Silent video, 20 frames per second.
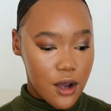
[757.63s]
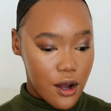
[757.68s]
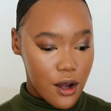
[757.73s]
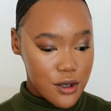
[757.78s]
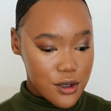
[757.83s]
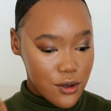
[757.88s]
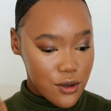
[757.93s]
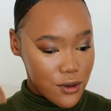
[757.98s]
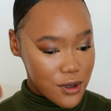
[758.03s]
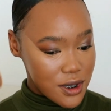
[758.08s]

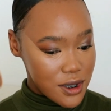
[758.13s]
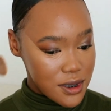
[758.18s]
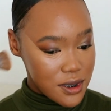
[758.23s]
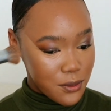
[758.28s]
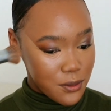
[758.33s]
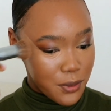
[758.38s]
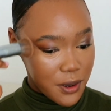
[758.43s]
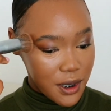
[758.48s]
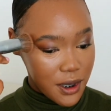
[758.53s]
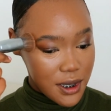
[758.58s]
contour
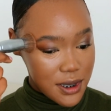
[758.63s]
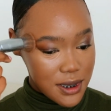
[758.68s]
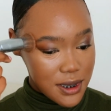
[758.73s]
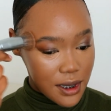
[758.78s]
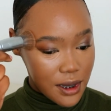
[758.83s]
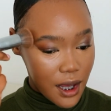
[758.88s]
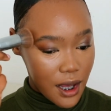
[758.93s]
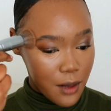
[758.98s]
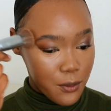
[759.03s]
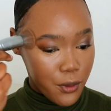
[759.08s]
disappears
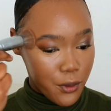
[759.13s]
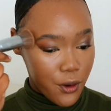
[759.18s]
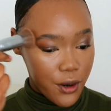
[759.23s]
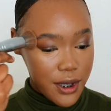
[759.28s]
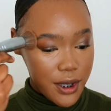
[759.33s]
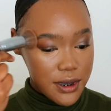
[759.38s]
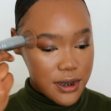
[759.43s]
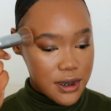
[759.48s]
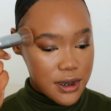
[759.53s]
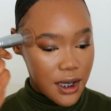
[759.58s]
at that
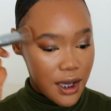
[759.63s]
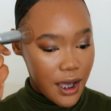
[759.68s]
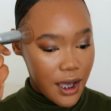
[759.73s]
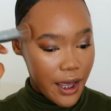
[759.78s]
point.